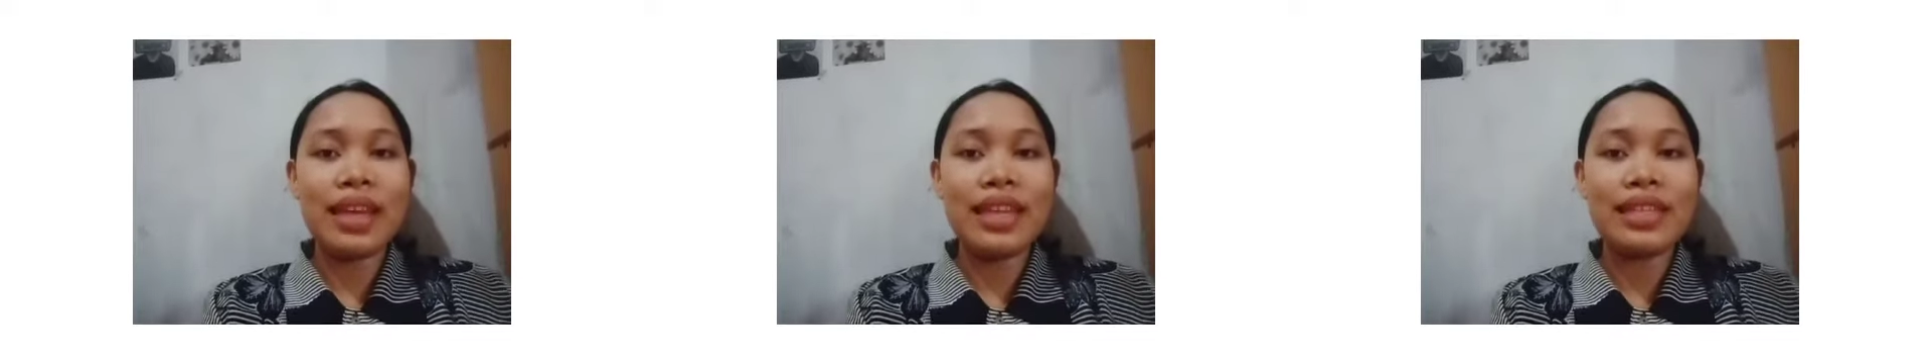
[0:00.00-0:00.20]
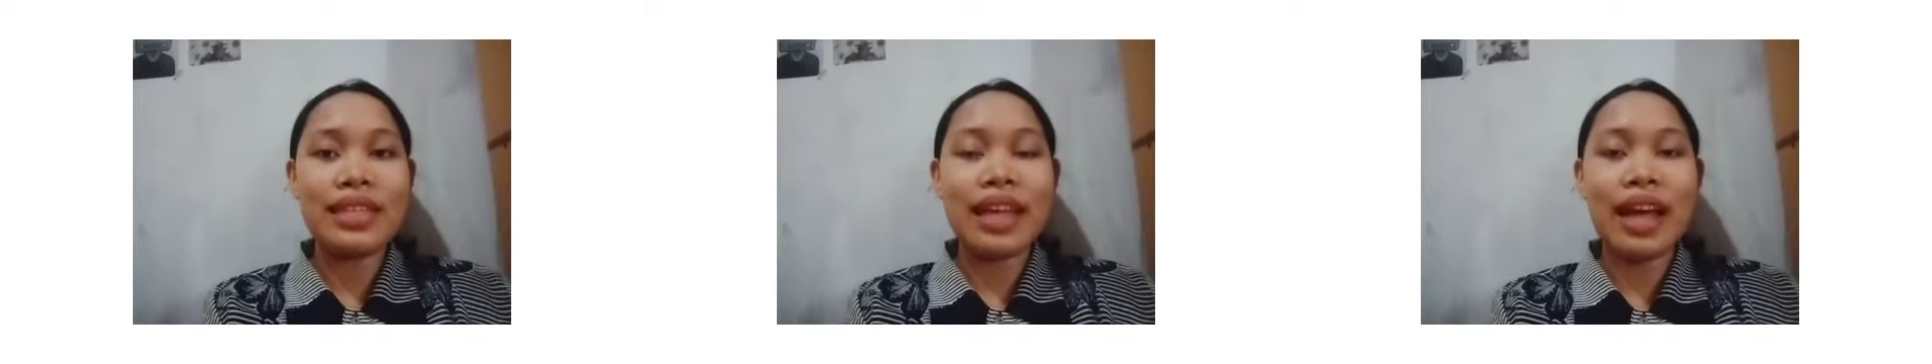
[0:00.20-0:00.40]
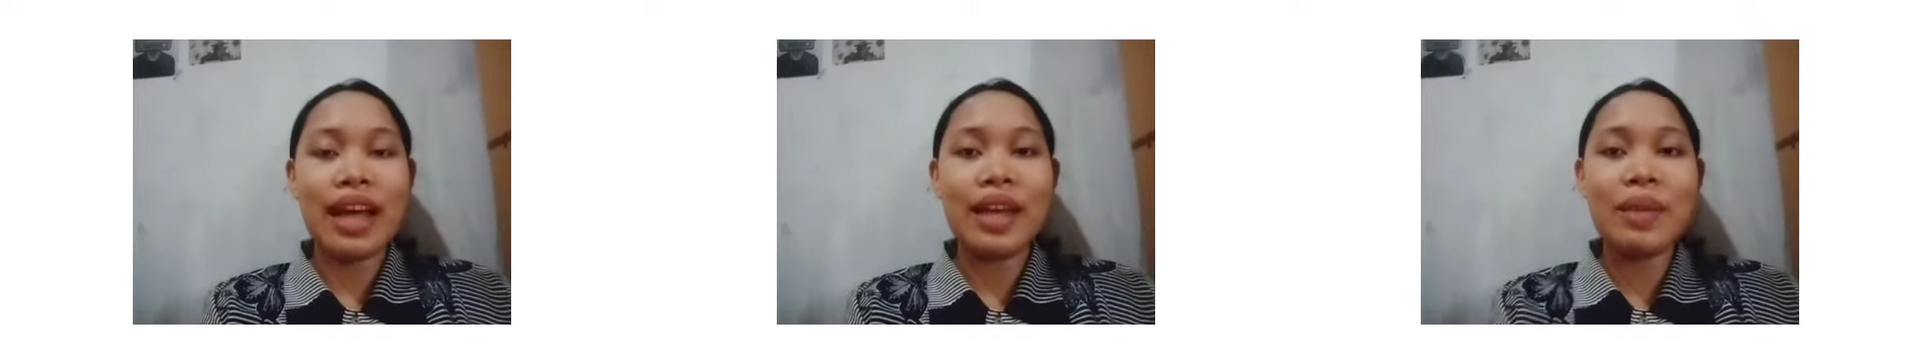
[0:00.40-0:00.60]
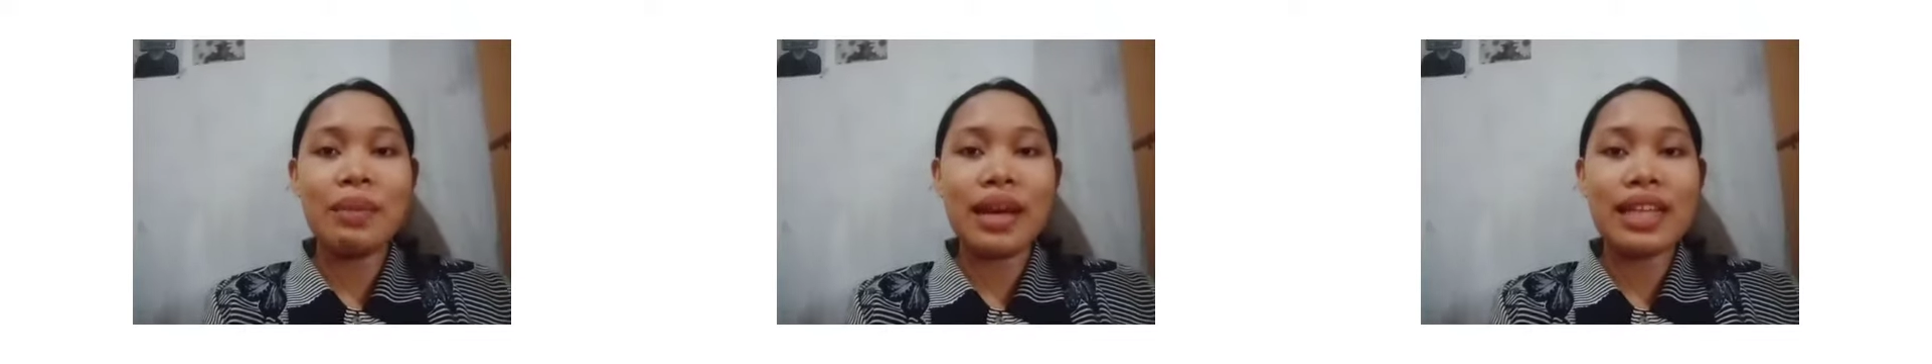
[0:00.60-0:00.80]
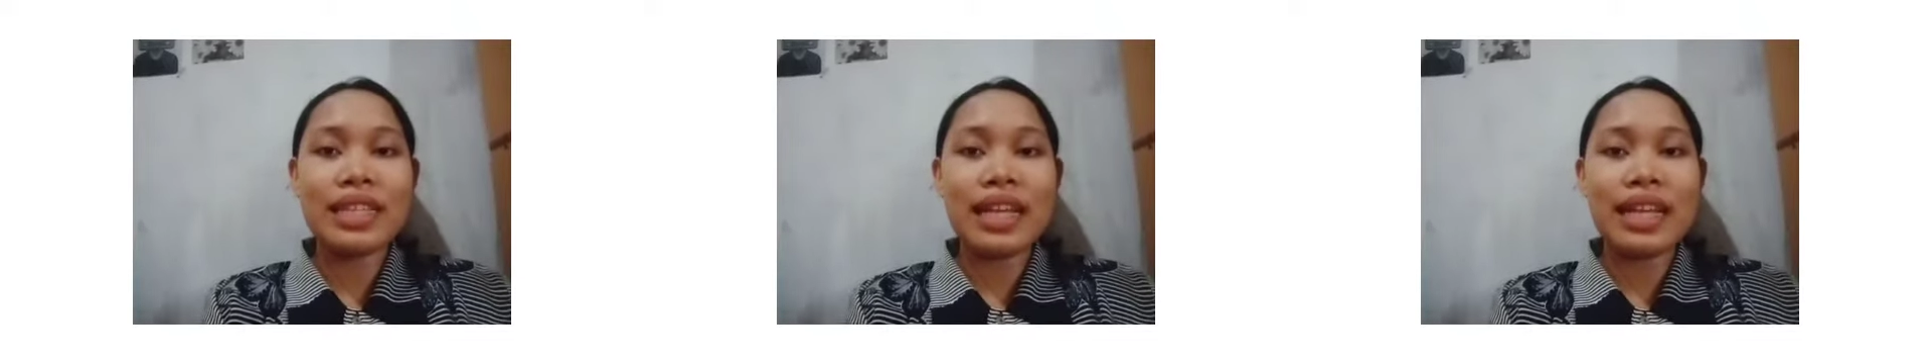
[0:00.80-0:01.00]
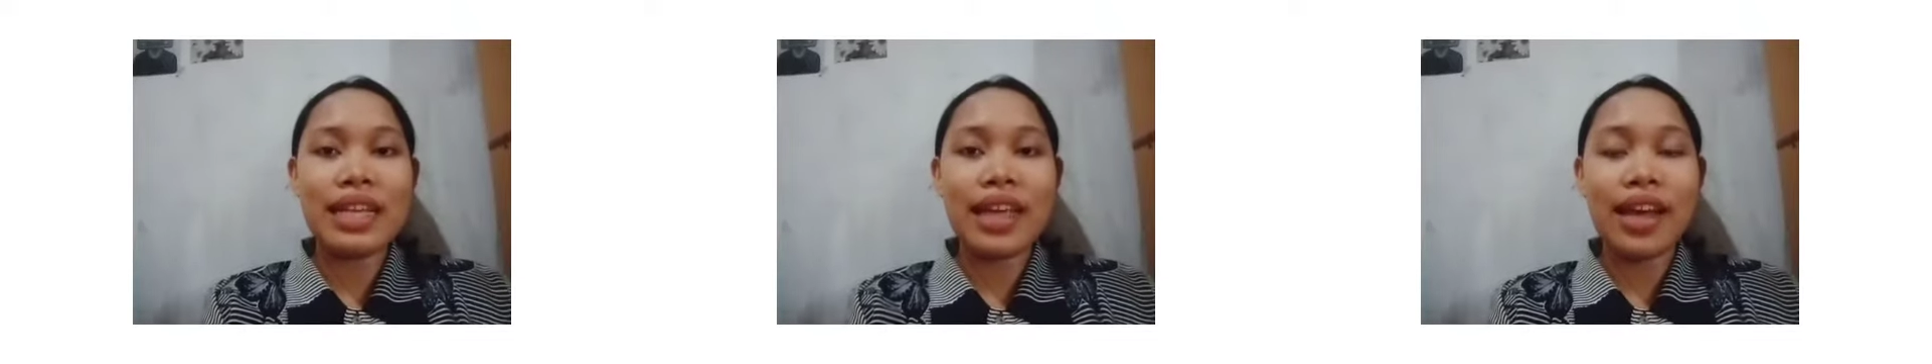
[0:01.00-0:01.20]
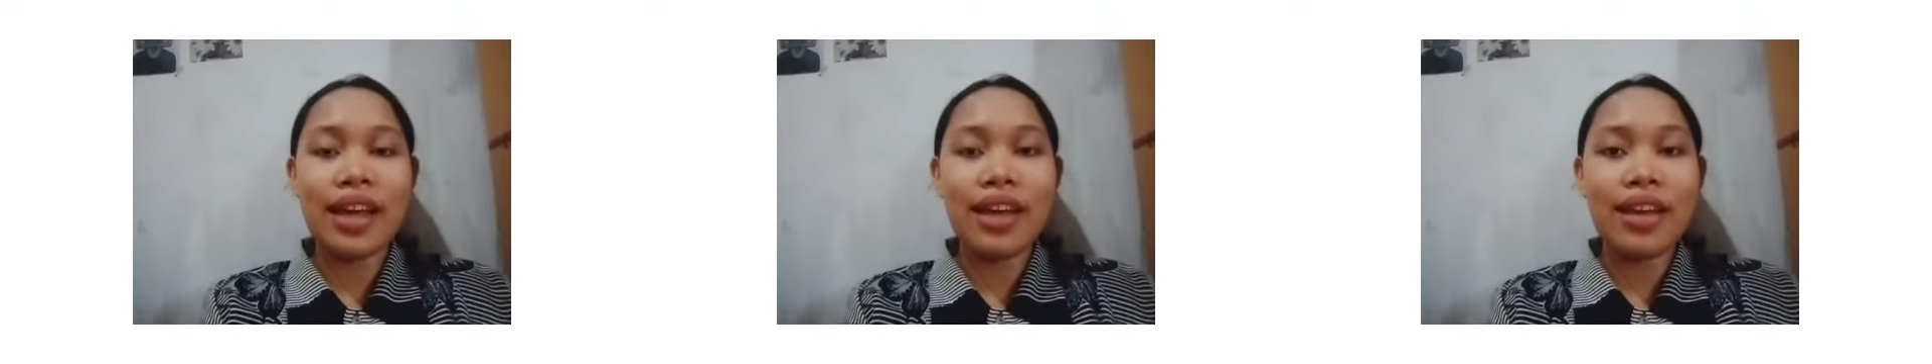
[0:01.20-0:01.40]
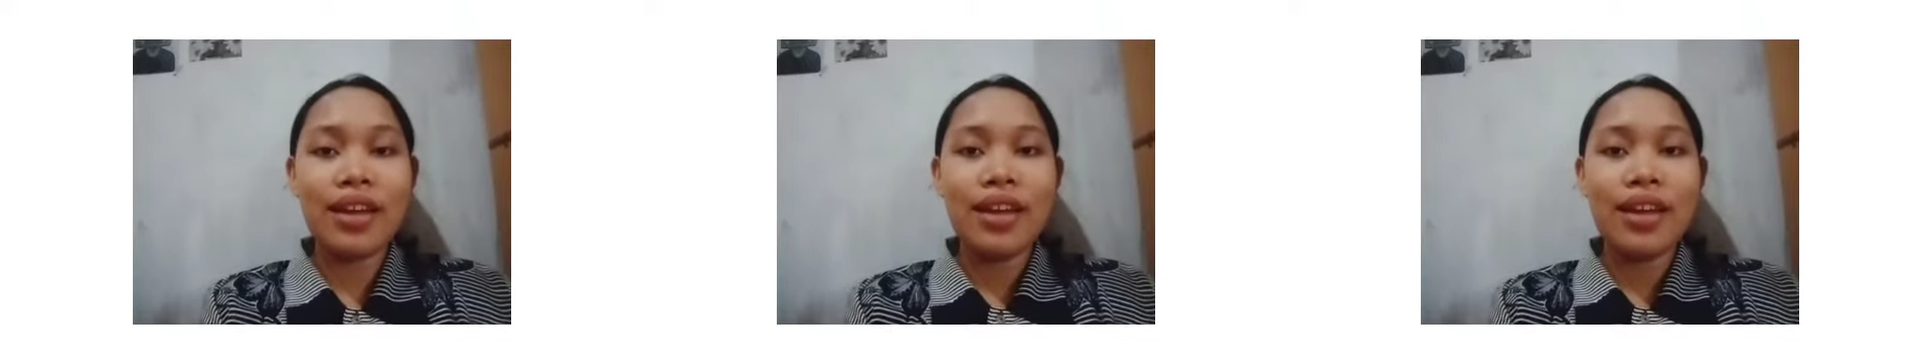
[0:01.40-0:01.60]
is Hani
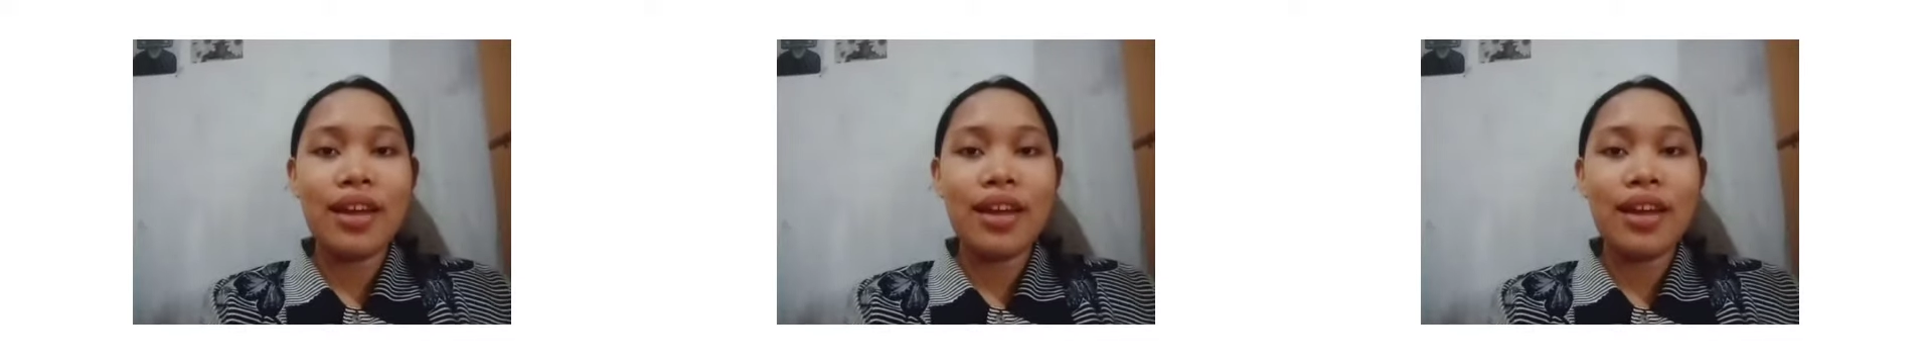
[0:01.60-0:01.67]
Marcelia.